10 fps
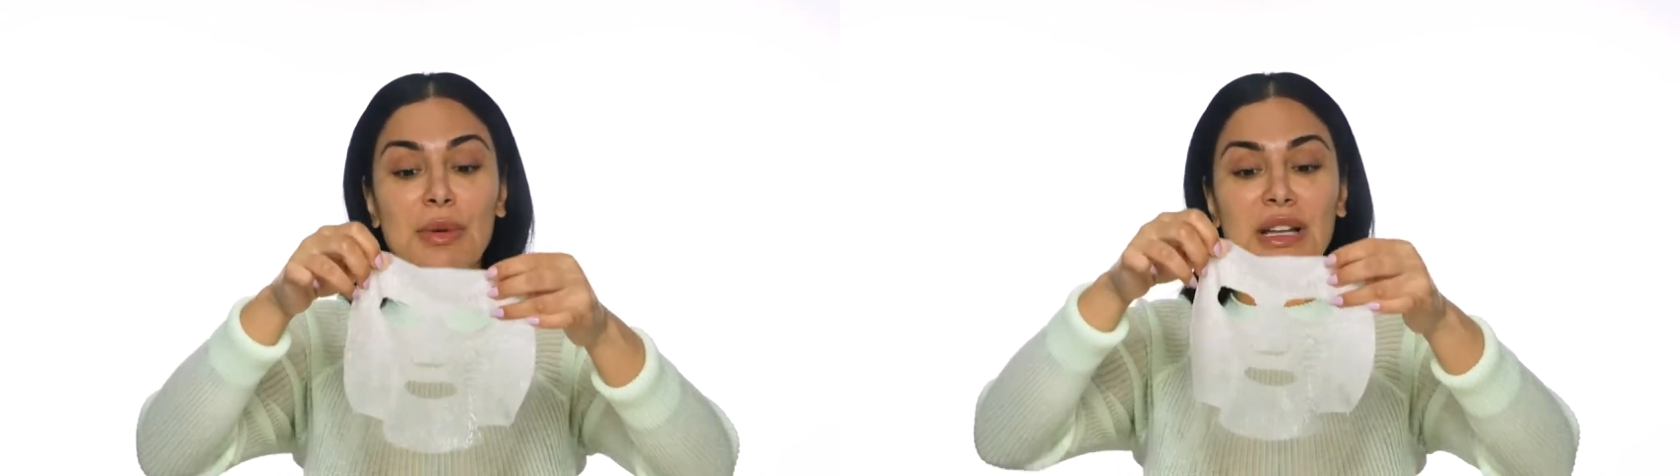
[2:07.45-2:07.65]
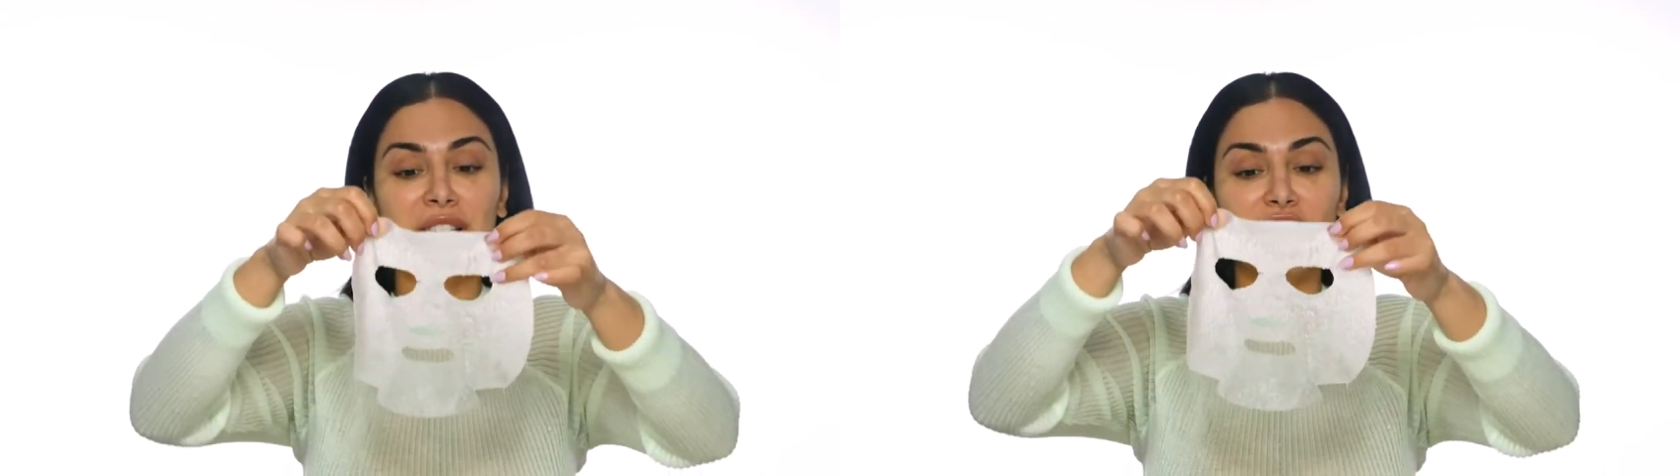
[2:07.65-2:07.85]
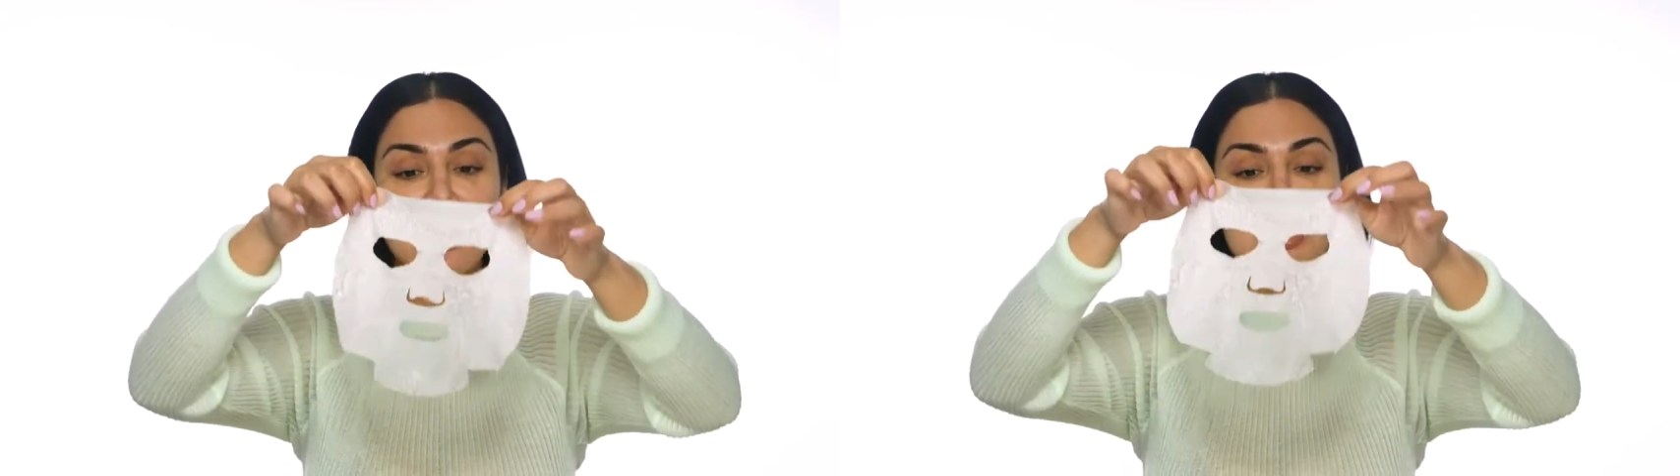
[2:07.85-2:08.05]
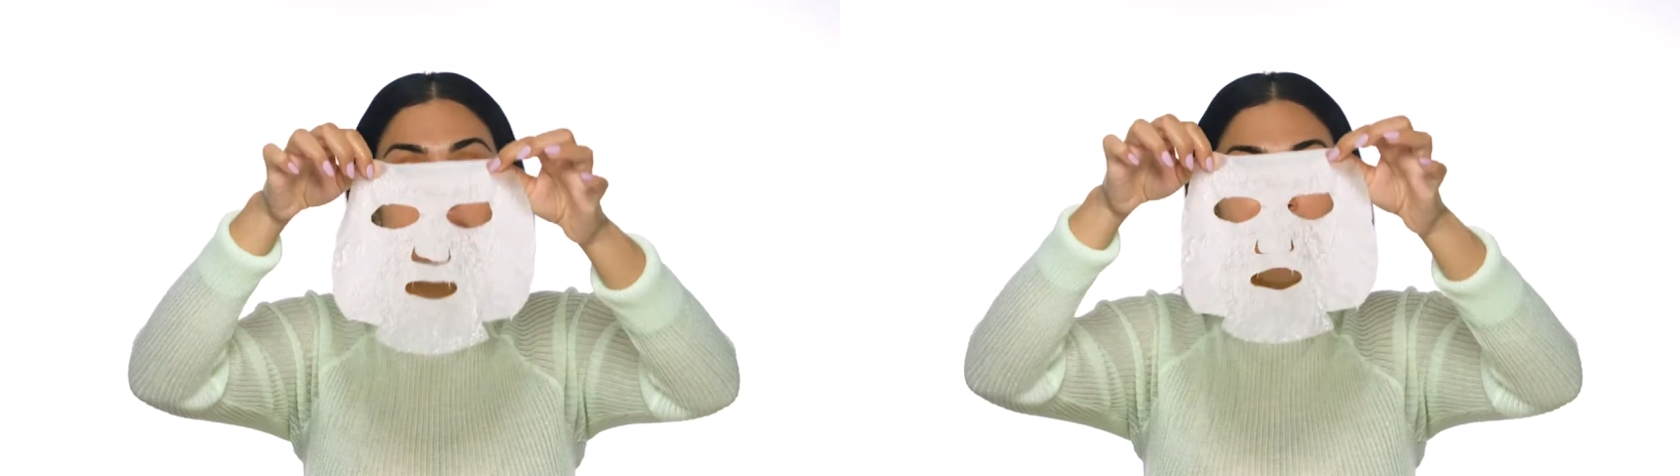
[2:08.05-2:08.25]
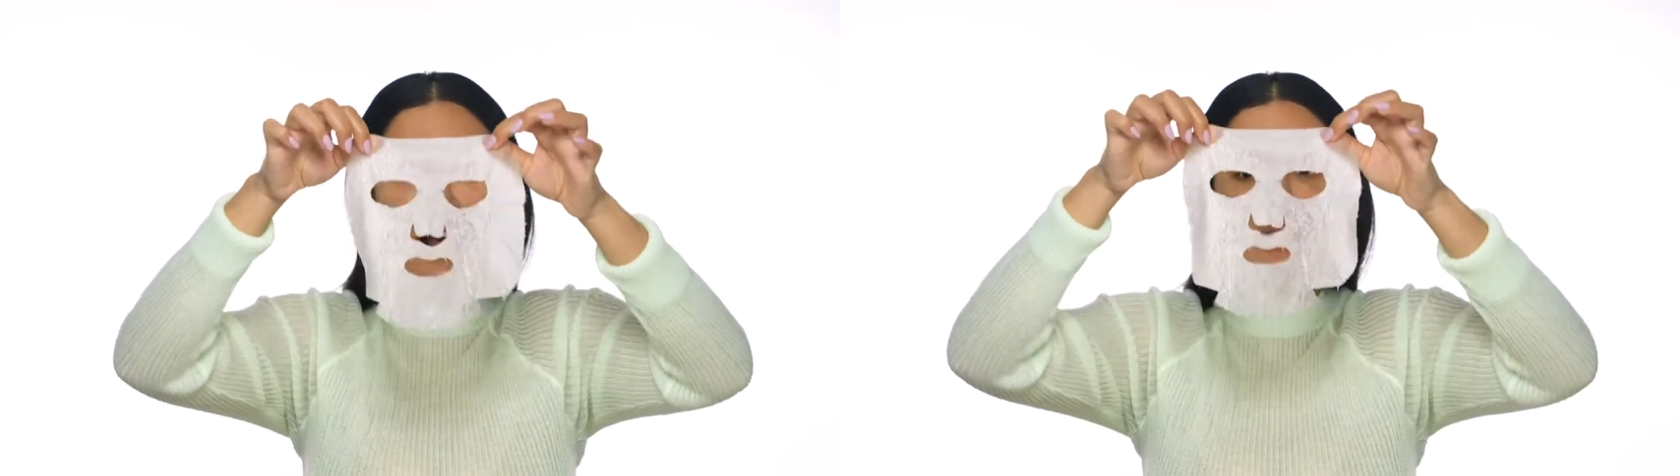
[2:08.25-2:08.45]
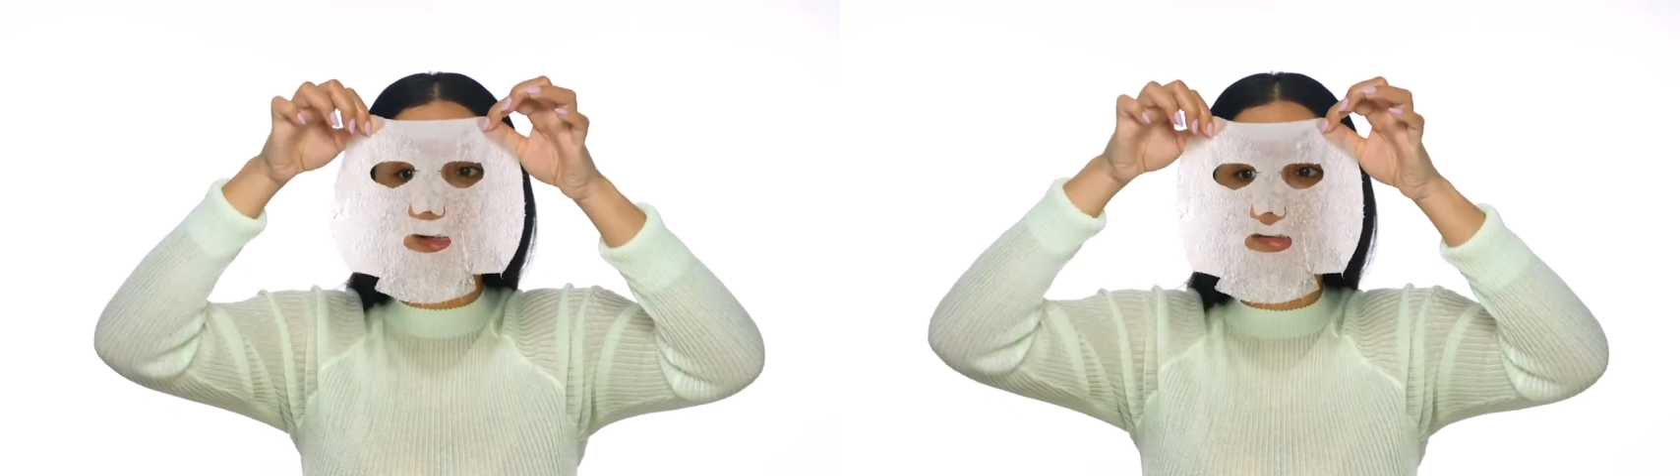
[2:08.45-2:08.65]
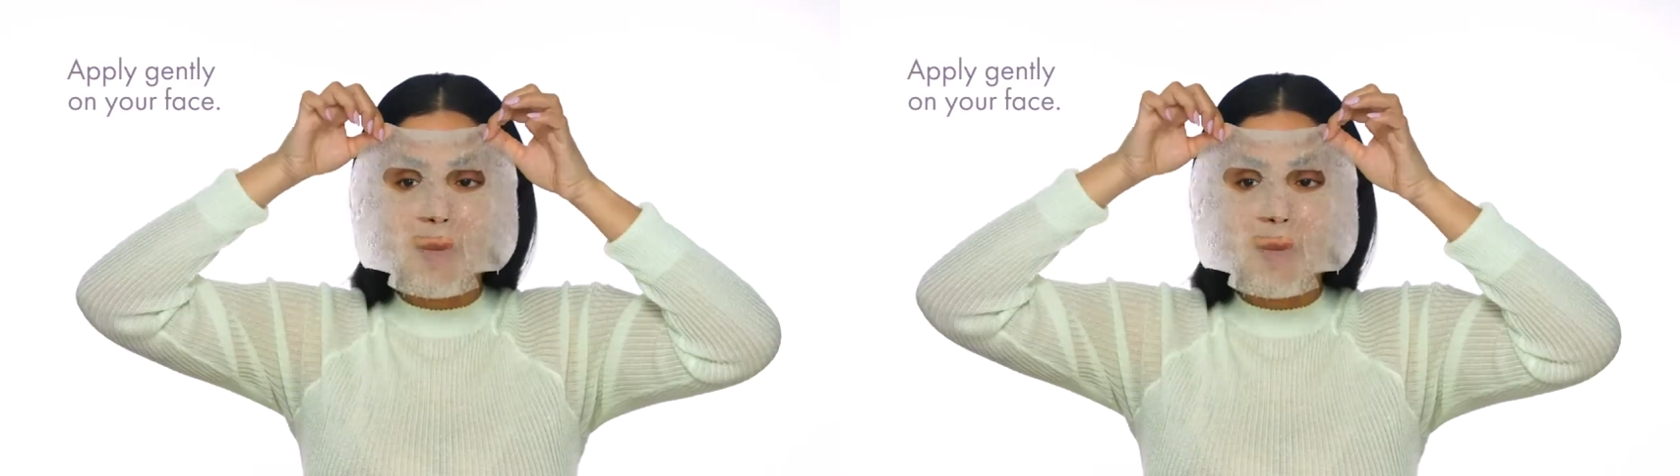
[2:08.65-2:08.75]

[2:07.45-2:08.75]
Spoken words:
but essentially here's the mask.